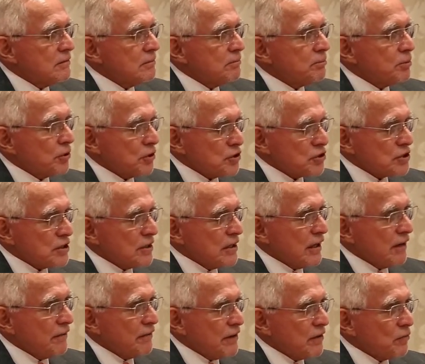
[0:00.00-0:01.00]
person
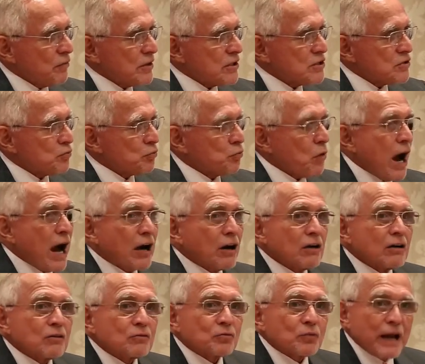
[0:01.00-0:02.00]
of it was
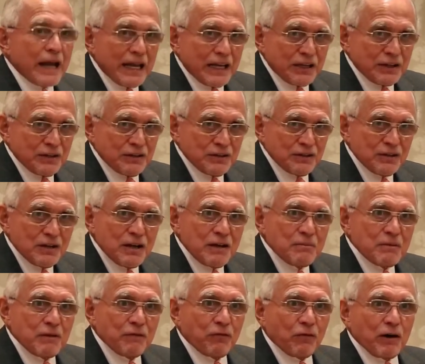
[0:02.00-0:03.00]
Ronald Reagan
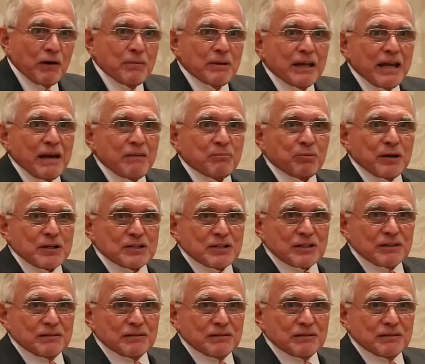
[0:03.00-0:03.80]
before he became president.